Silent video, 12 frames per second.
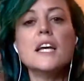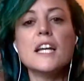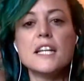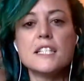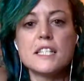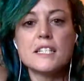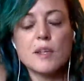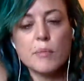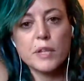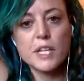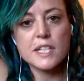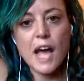it's as
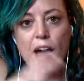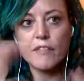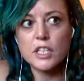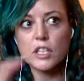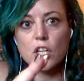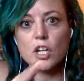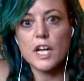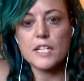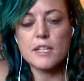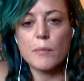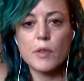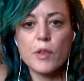simple as having a look at
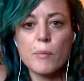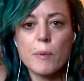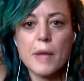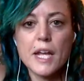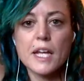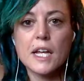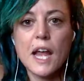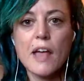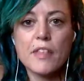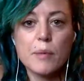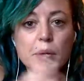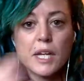some of them and
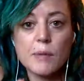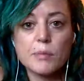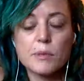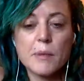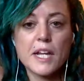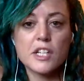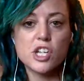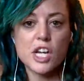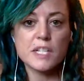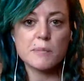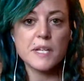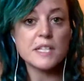then being able to make
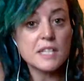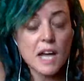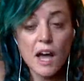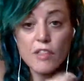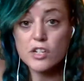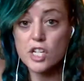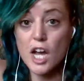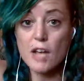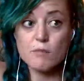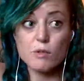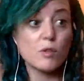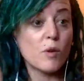adjustments. Other
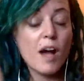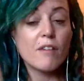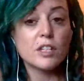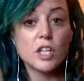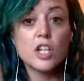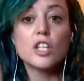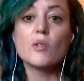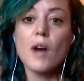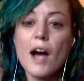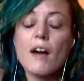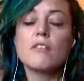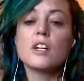times when you have a look, you
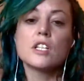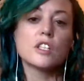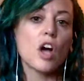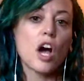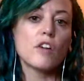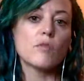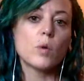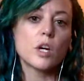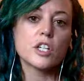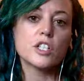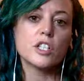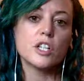have a lot of
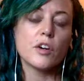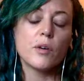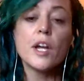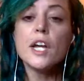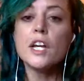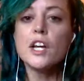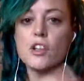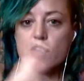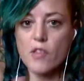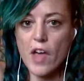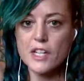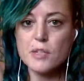work to do. So
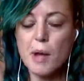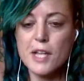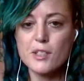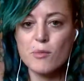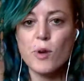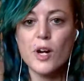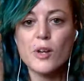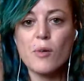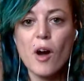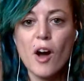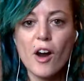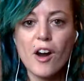that depends on where you
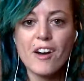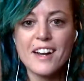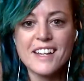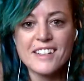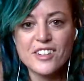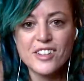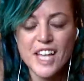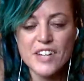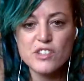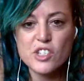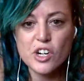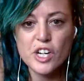are in your
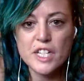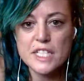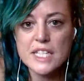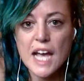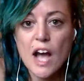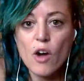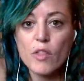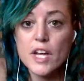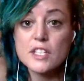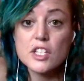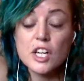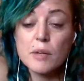life's journey as to how
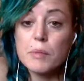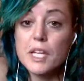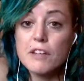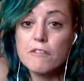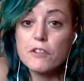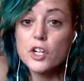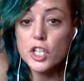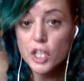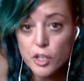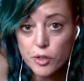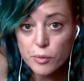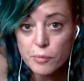that's going to be for
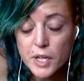you.